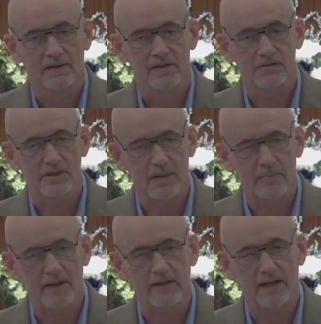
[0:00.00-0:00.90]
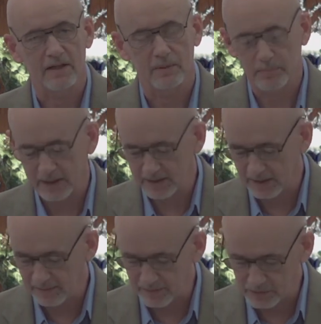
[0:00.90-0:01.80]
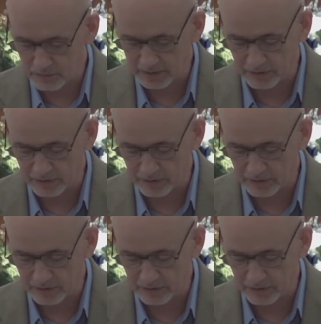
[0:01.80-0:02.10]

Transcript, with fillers: There's something that could be given you